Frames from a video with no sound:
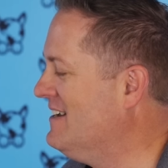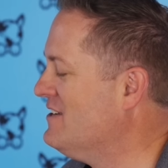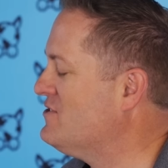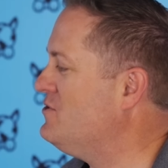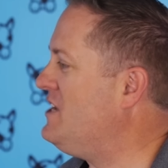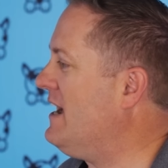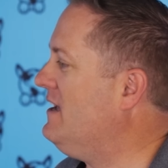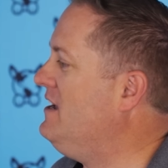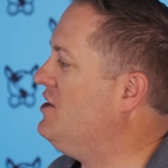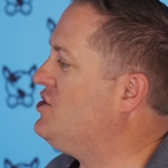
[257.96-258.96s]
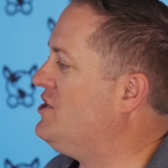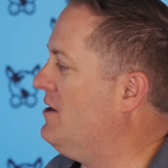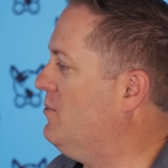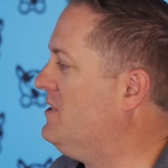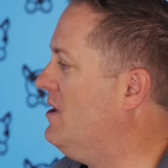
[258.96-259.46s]
So Jackie,
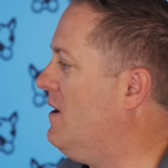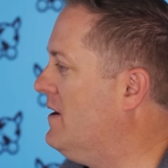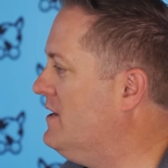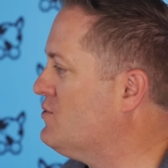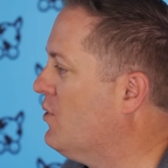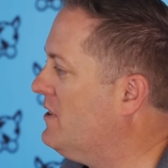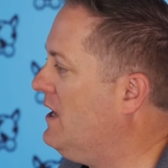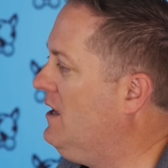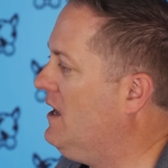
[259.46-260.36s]
share with the audience where they can